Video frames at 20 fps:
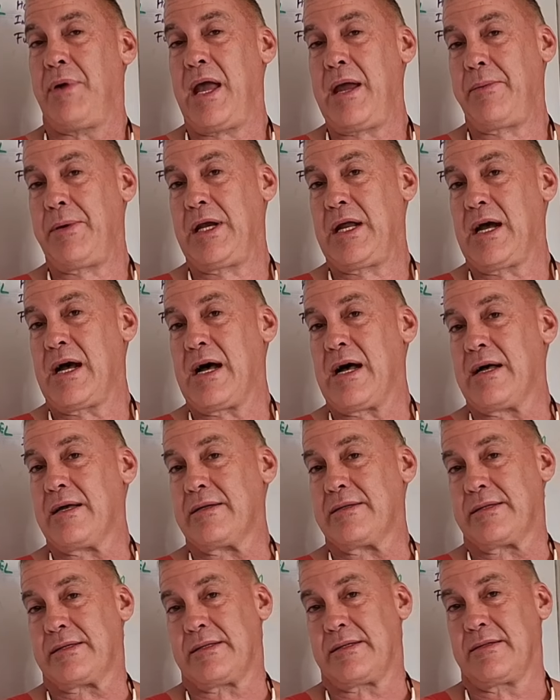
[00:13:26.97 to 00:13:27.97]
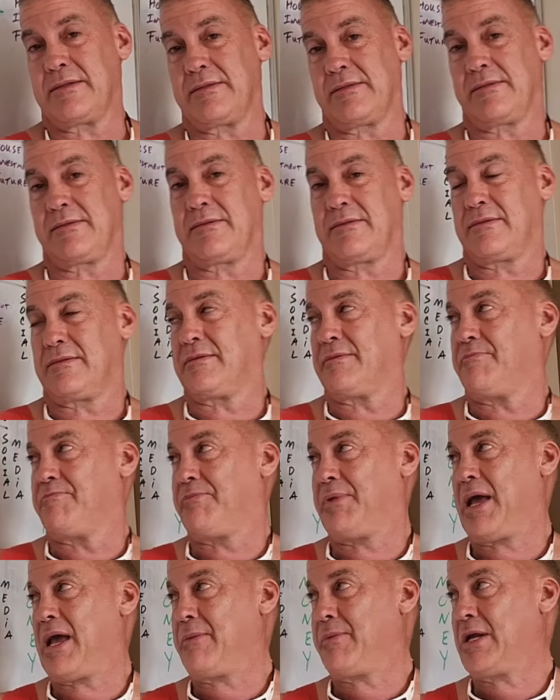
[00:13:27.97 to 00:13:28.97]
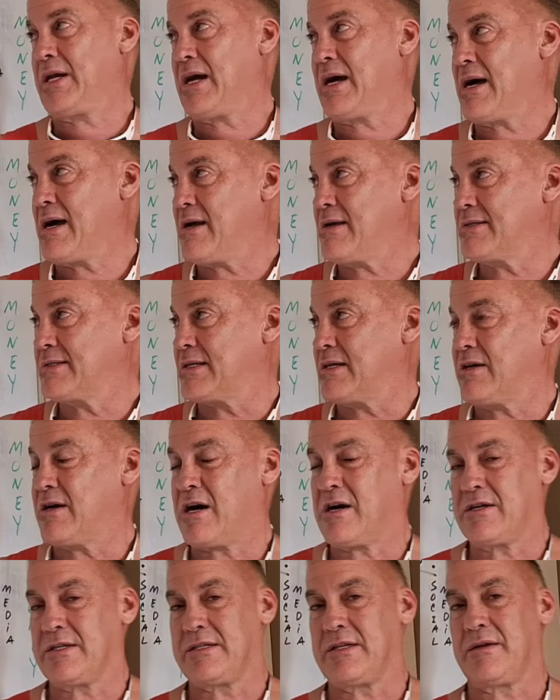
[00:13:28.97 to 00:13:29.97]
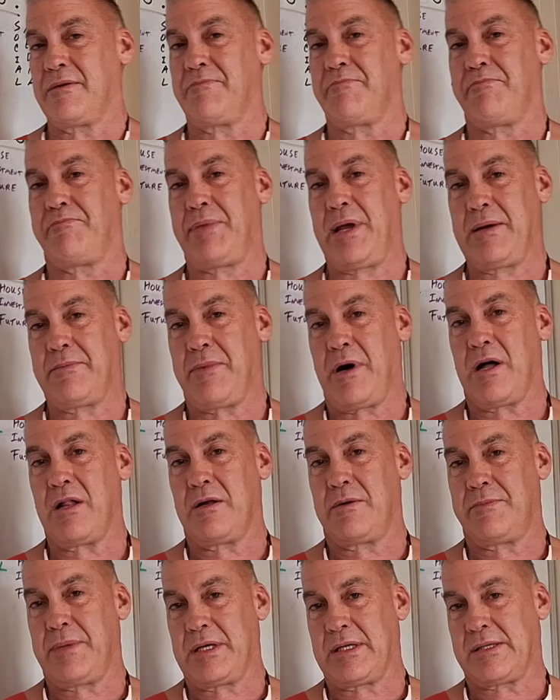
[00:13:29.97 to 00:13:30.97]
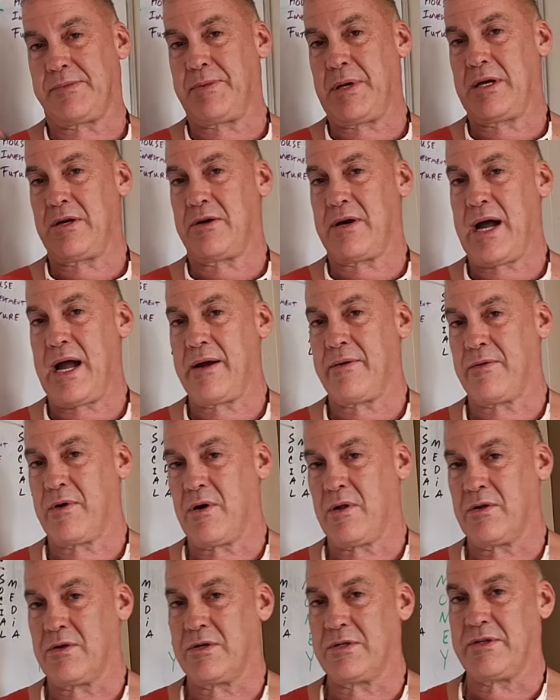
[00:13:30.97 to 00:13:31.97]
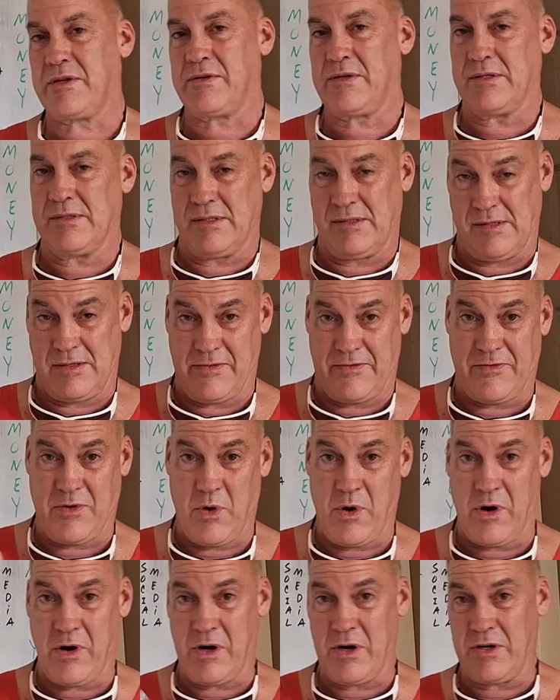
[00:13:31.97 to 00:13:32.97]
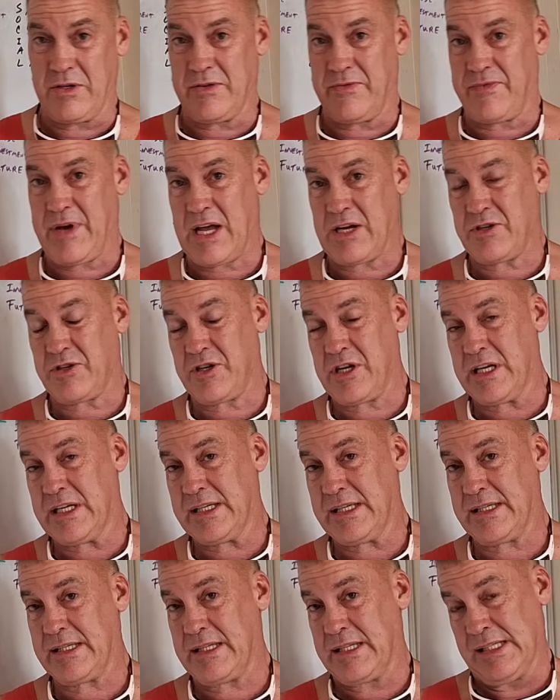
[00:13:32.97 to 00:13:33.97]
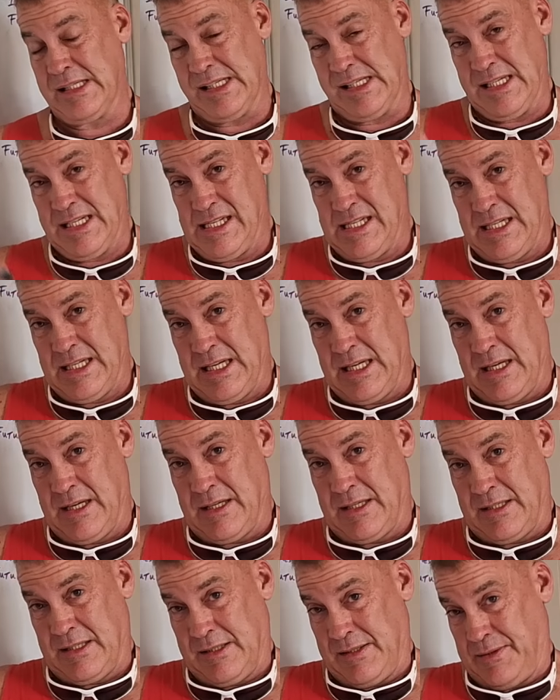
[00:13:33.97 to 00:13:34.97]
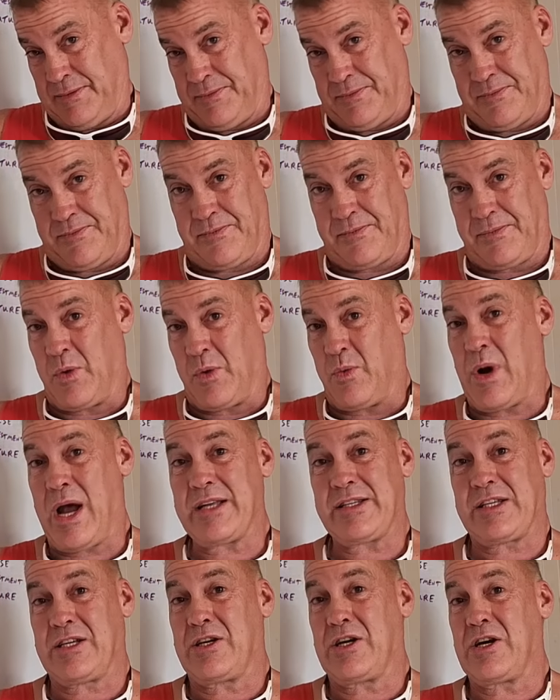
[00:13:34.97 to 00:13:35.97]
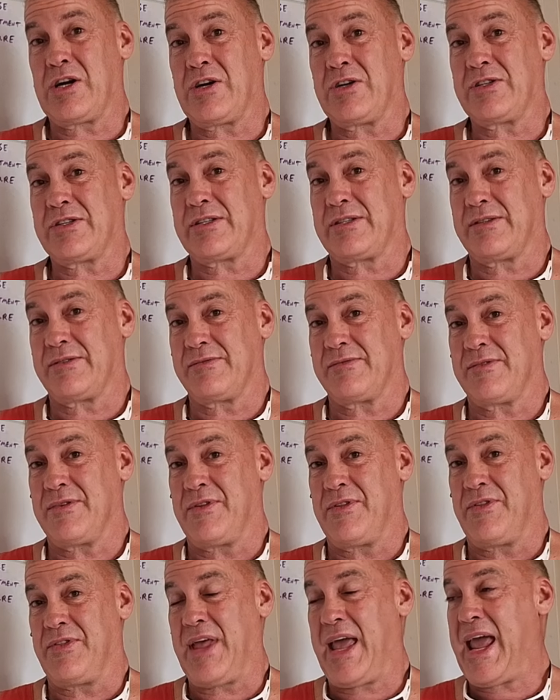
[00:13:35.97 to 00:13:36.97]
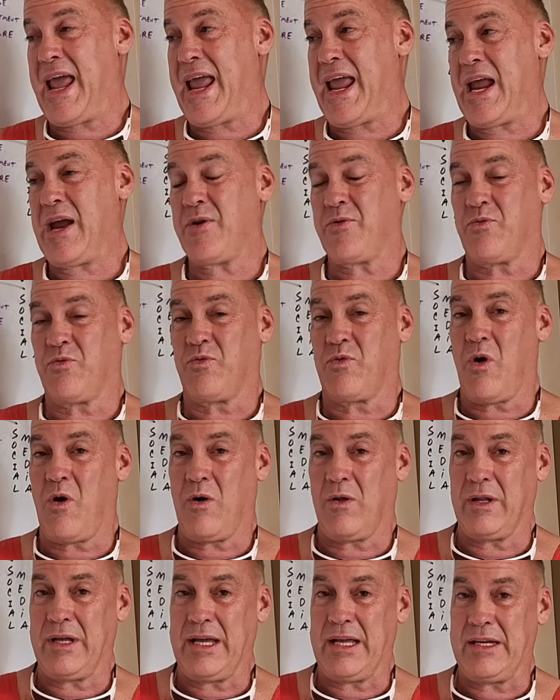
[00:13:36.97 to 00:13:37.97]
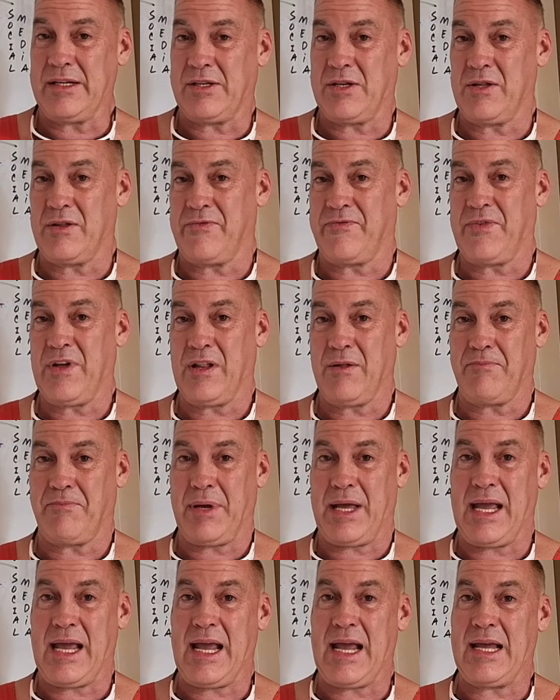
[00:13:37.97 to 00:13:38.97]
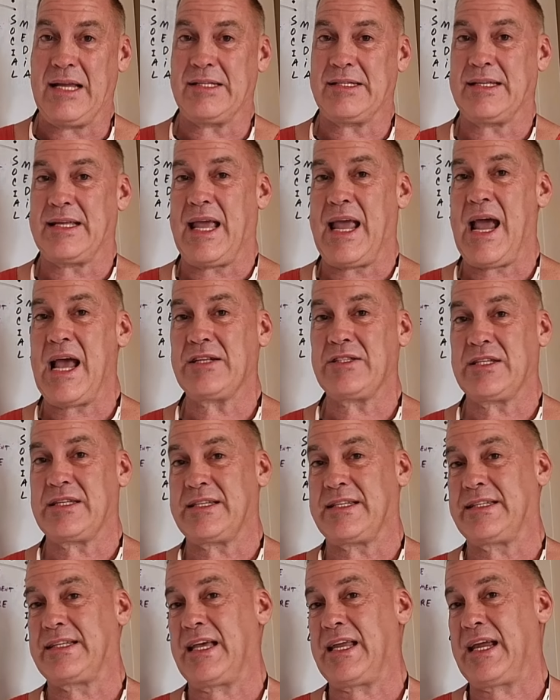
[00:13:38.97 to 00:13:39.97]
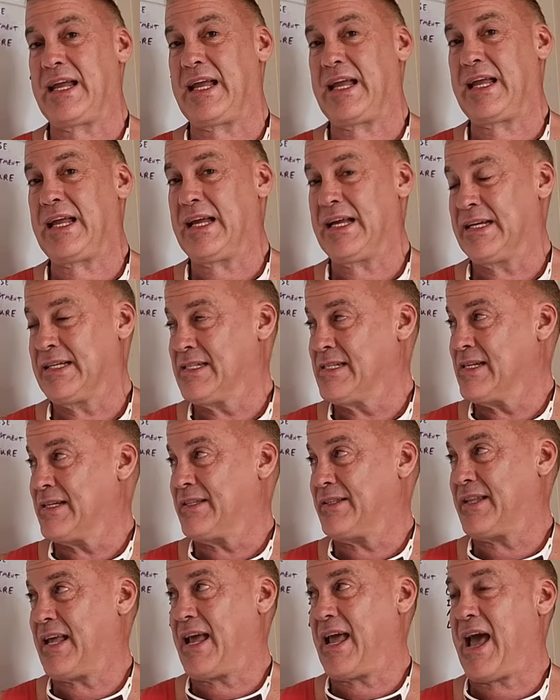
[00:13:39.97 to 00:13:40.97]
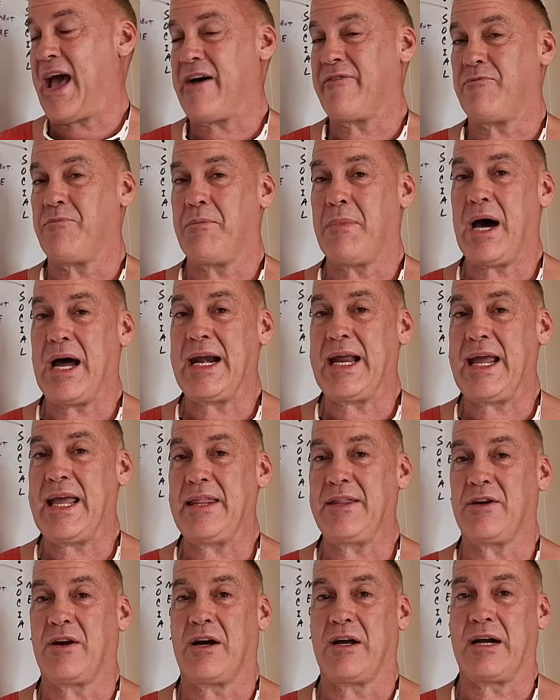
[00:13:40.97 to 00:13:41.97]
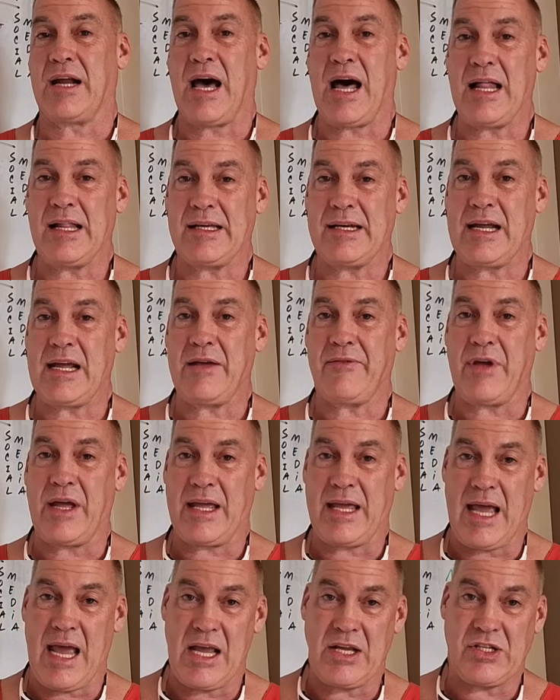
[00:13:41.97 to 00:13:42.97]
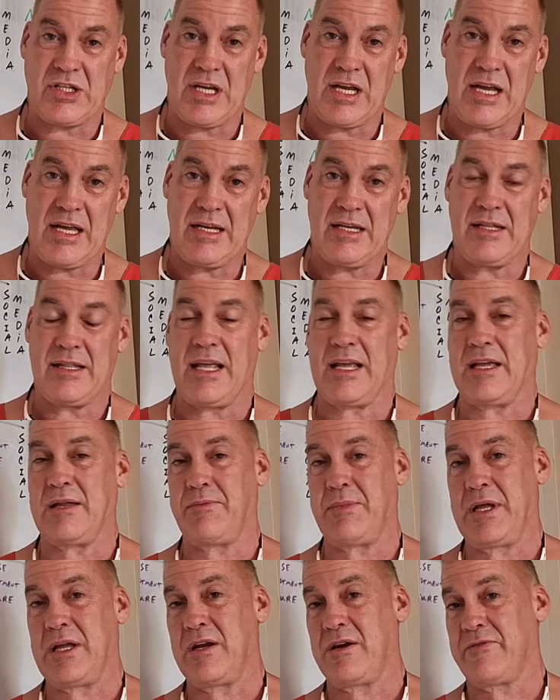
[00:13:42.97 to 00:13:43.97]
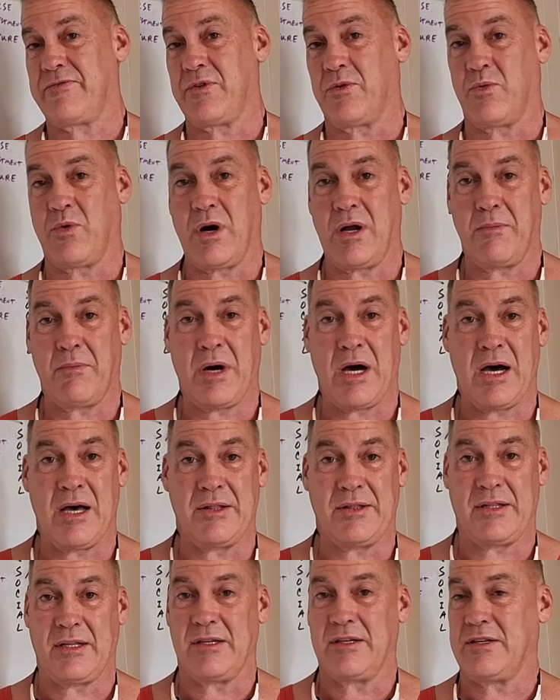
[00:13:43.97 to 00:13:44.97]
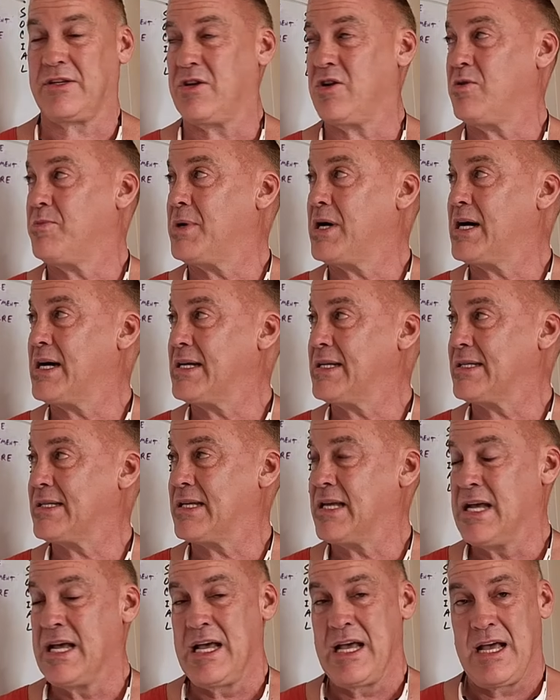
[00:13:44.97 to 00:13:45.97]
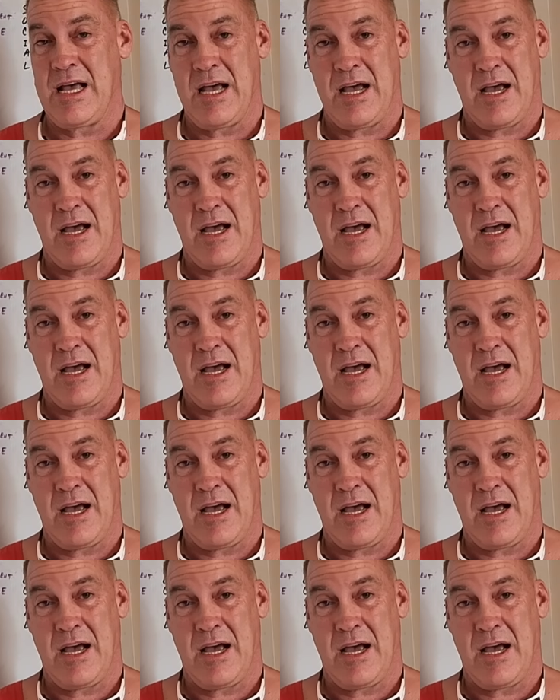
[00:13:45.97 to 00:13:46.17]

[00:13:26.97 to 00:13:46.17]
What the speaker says: Baby dolls. Baby dolls. There are some big baller, big spender, high rollers, foreigners, veterans, Westerners. They roll into the Philippines, Angeles City. They have money. They're on holiday vacation. They could be here for 1 month, 2 months.